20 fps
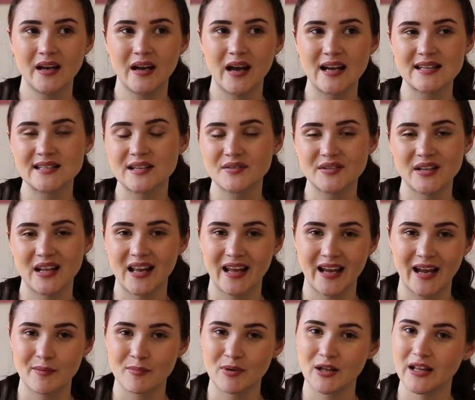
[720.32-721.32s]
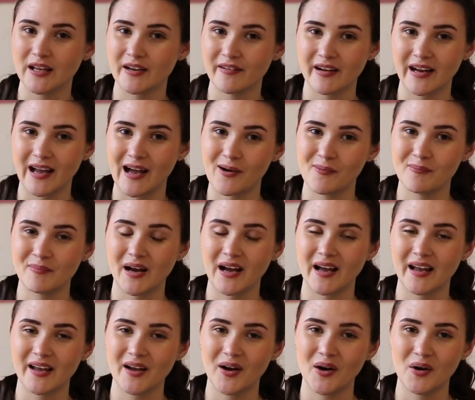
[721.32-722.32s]
as I said, like I'm clearing out
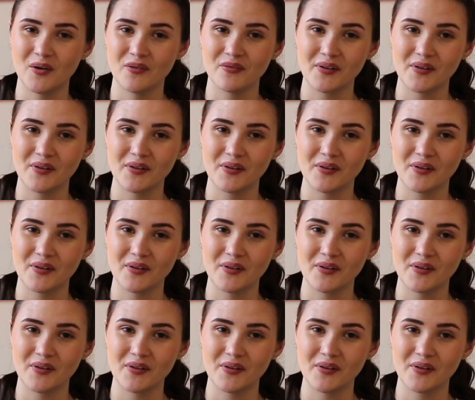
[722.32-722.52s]
my whole